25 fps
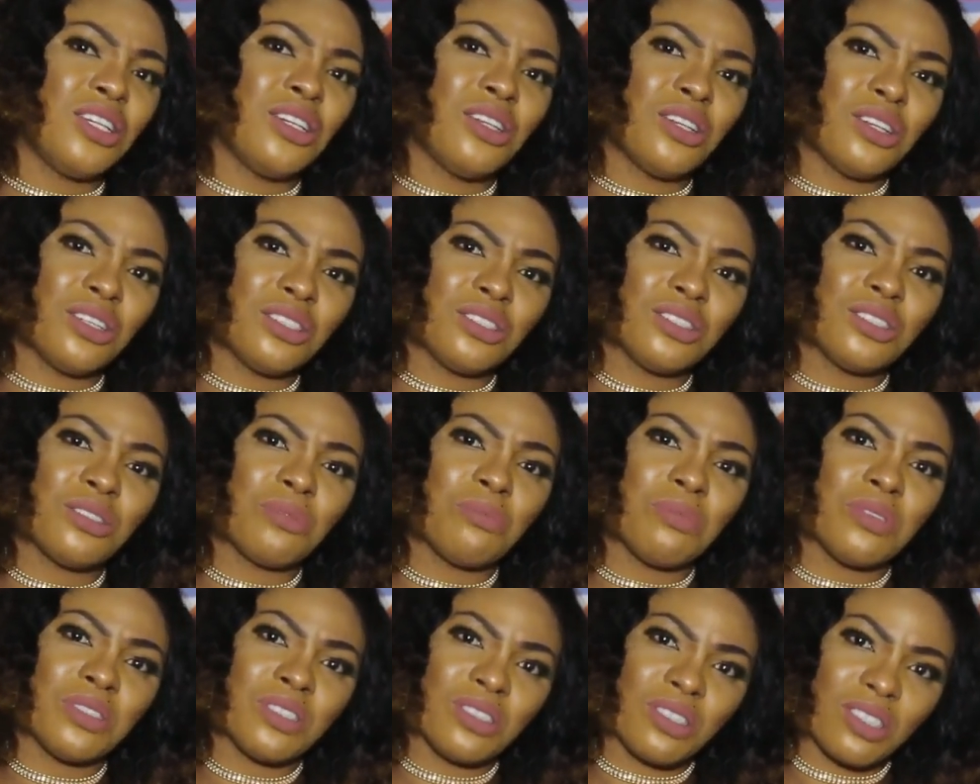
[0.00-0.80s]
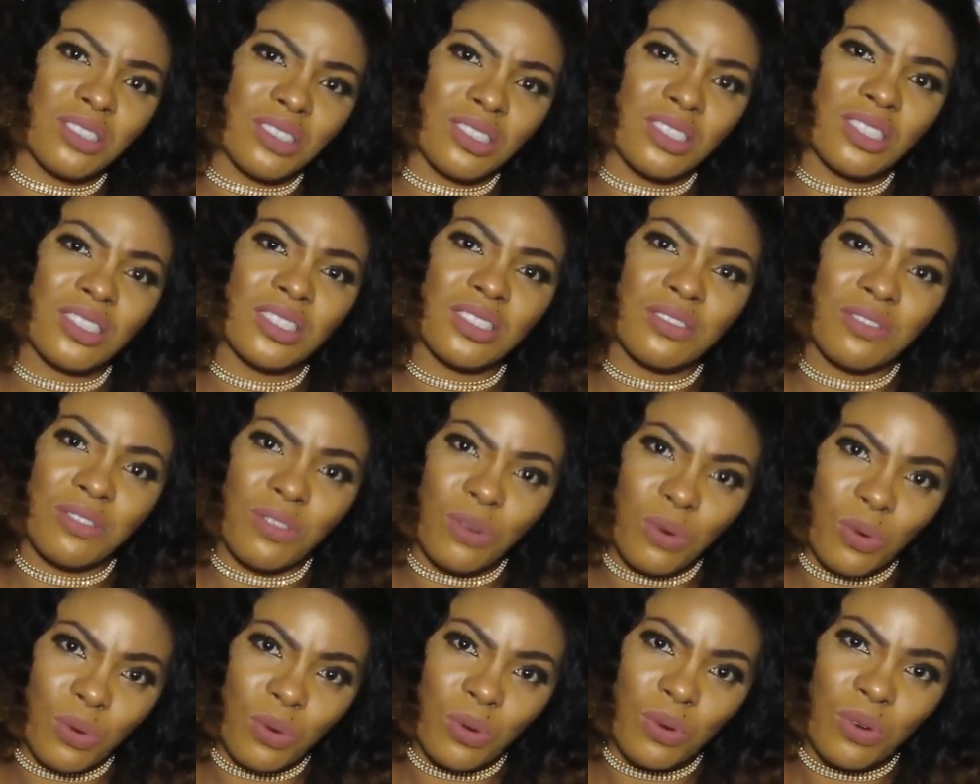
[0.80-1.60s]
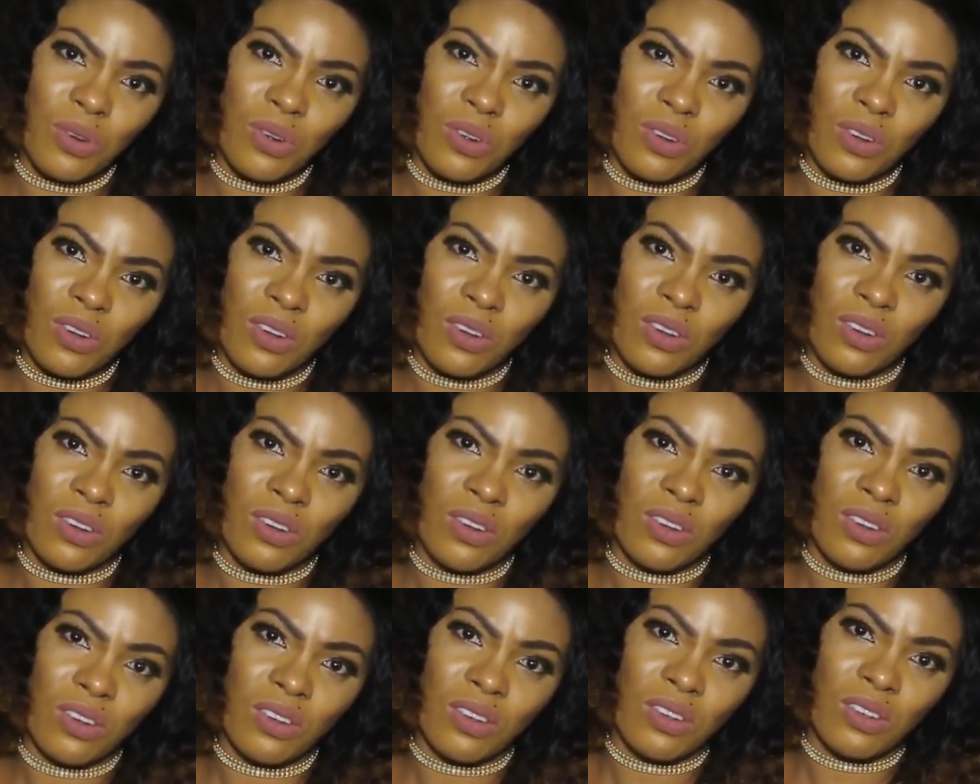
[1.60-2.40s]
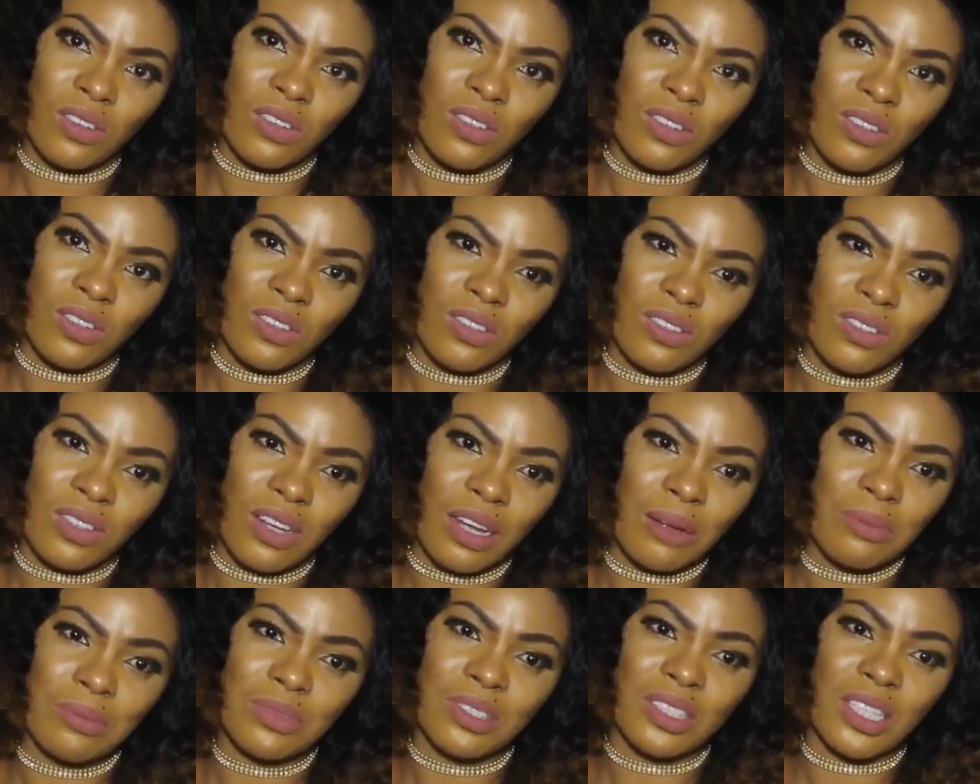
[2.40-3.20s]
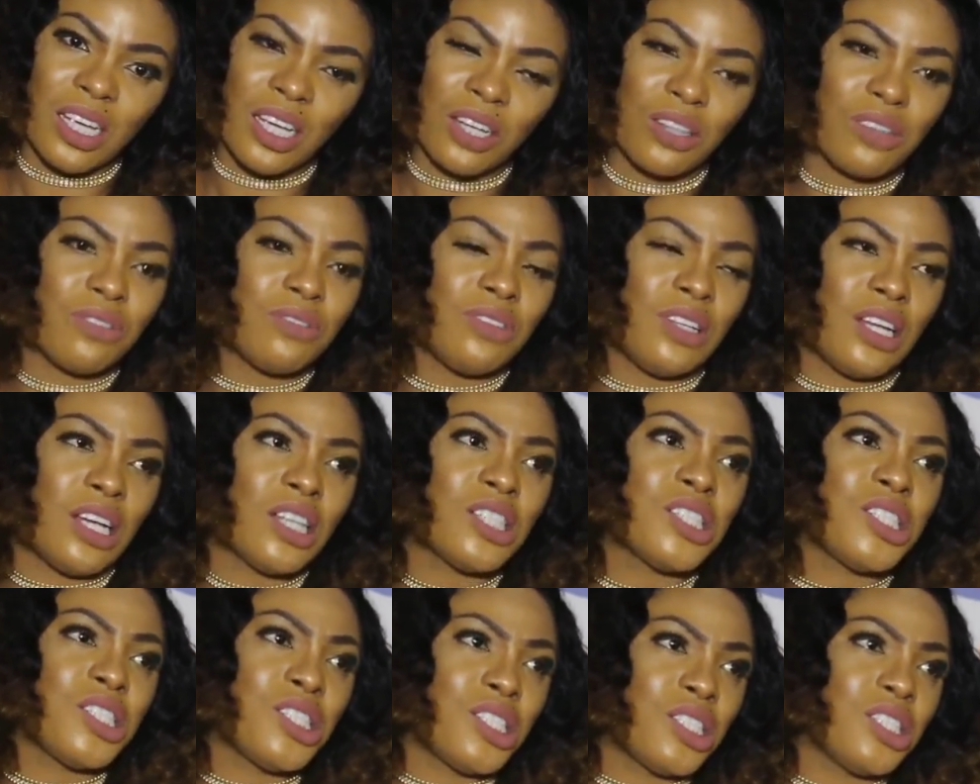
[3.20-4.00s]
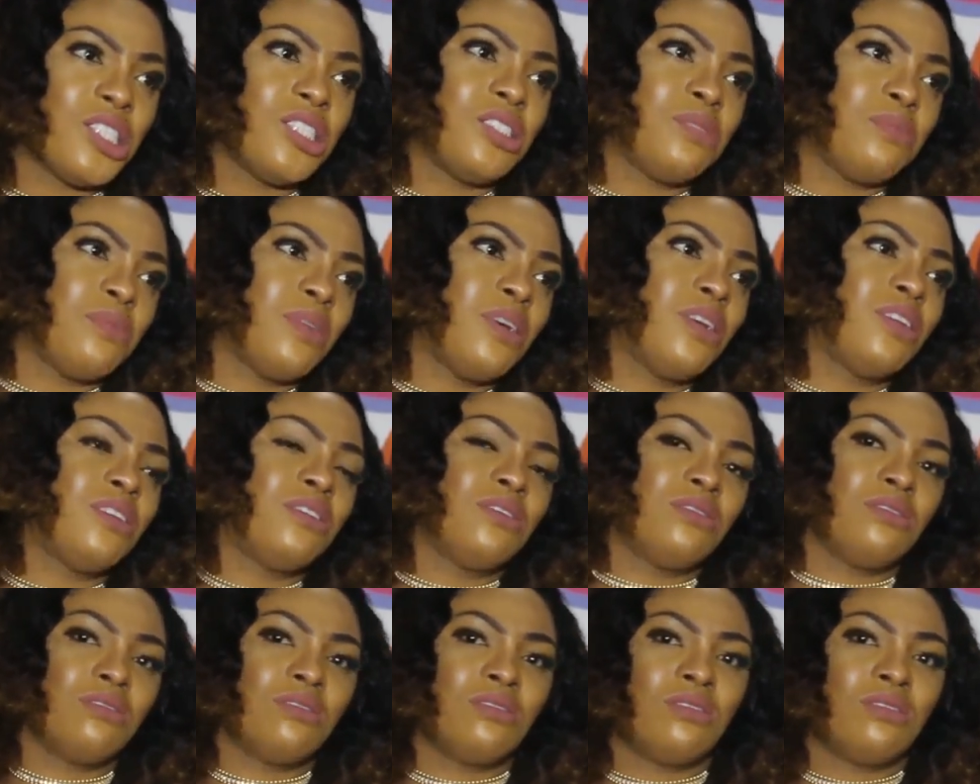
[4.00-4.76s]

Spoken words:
not to be successful. I'm scared of that shit, man.